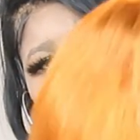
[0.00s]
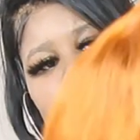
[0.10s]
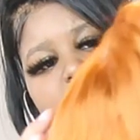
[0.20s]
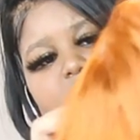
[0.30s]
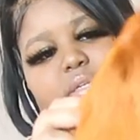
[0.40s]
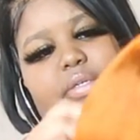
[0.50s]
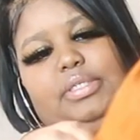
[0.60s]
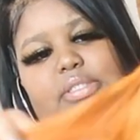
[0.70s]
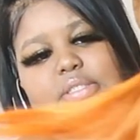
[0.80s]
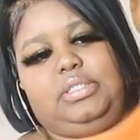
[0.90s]
This color
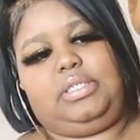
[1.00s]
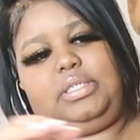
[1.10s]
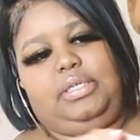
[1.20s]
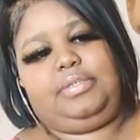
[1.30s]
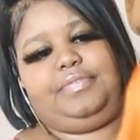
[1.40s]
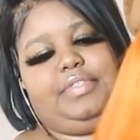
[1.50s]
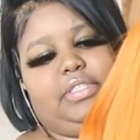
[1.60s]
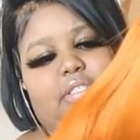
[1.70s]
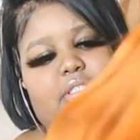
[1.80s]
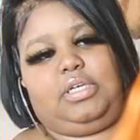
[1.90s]
is giving.
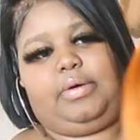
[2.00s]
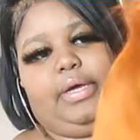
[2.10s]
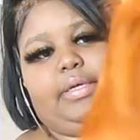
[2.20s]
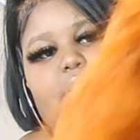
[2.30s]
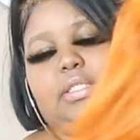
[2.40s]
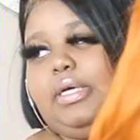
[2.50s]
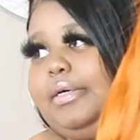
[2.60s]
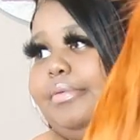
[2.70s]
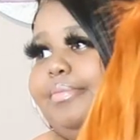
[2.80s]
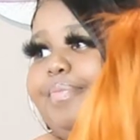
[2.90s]
Okay,
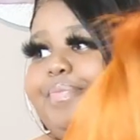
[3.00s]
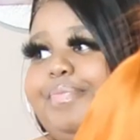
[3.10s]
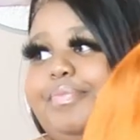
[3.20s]
so